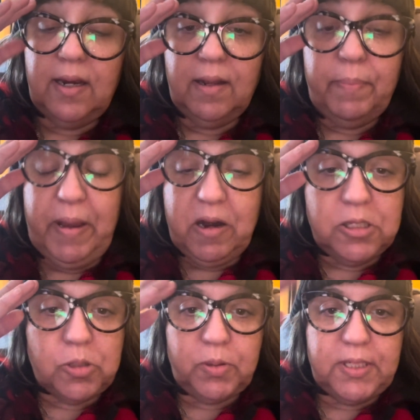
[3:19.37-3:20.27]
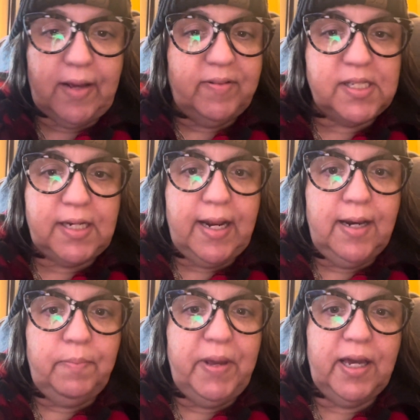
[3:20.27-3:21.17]
parents were
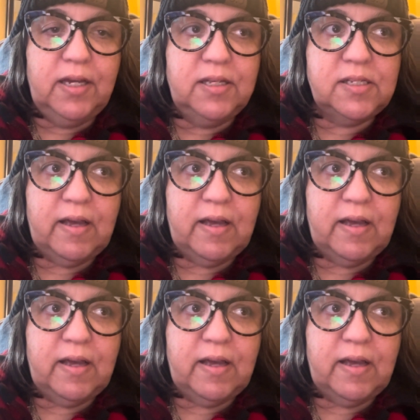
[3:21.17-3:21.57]
devastated because